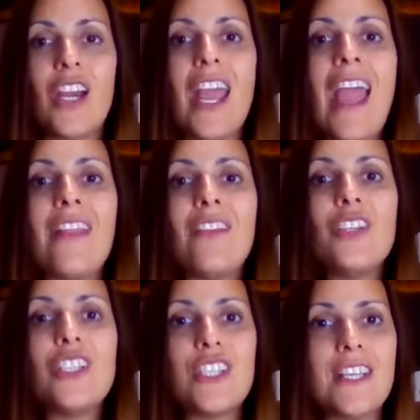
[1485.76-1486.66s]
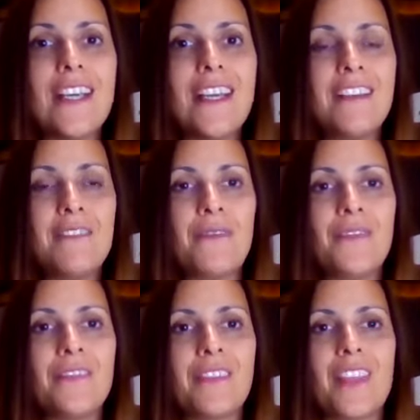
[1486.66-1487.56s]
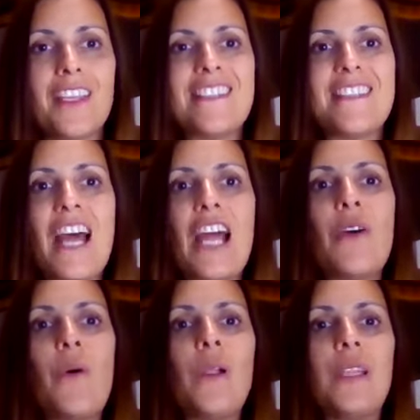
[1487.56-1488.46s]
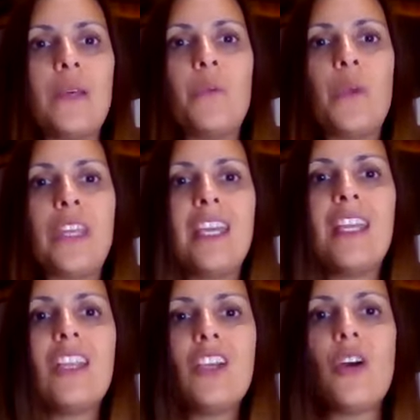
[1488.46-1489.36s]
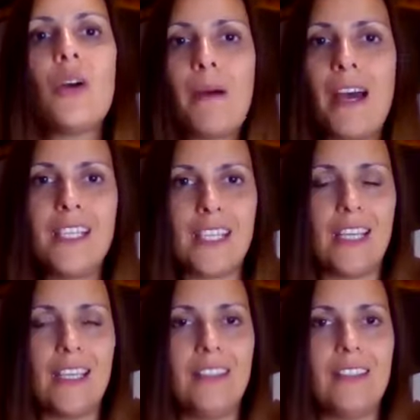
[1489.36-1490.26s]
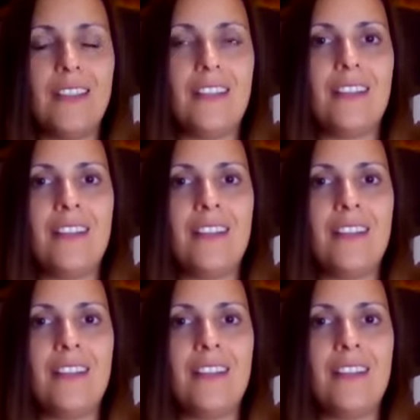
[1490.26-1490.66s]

Your energy is not only within your body,